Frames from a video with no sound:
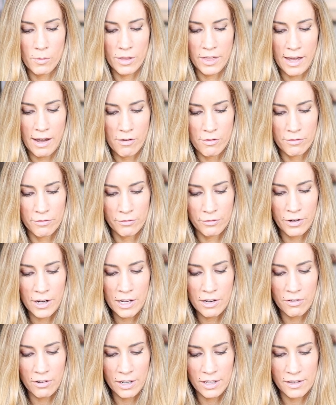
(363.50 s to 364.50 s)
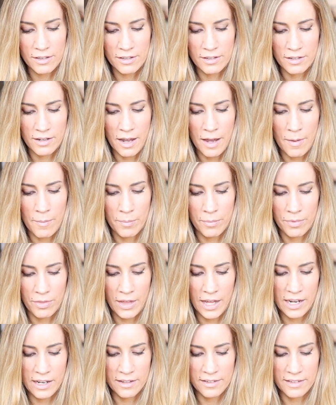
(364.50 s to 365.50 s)
without fragrance um,
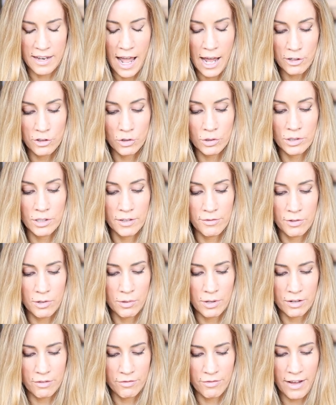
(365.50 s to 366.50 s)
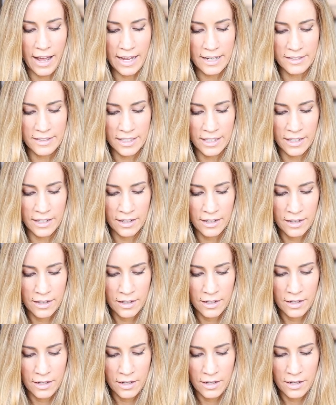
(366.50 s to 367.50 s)
that is natural if you can find it.
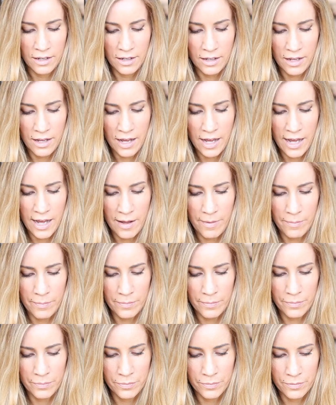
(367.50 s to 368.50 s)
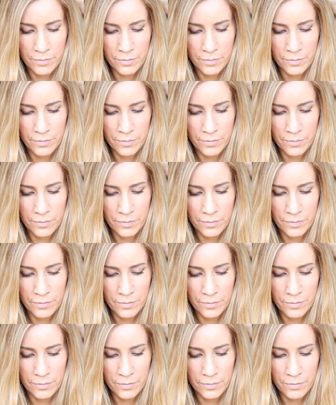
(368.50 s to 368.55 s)
Um,